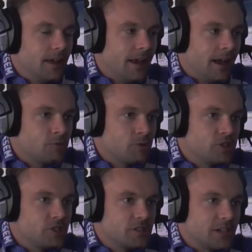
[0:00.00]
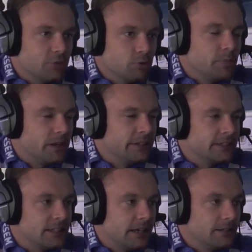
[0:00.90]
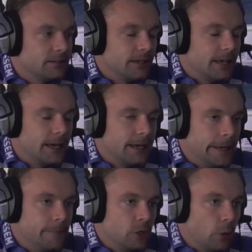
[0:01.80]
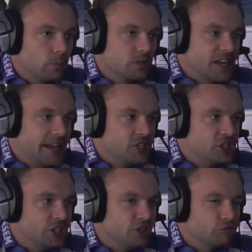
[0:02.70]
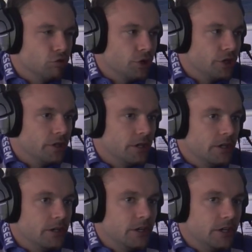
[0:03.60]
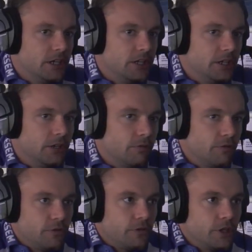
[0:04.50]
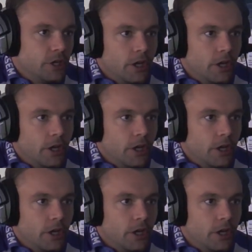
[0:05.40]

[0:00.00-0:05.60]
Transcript: Yeah, Gaz was brilliant today. You know, his energy and his running, and he, you know, for a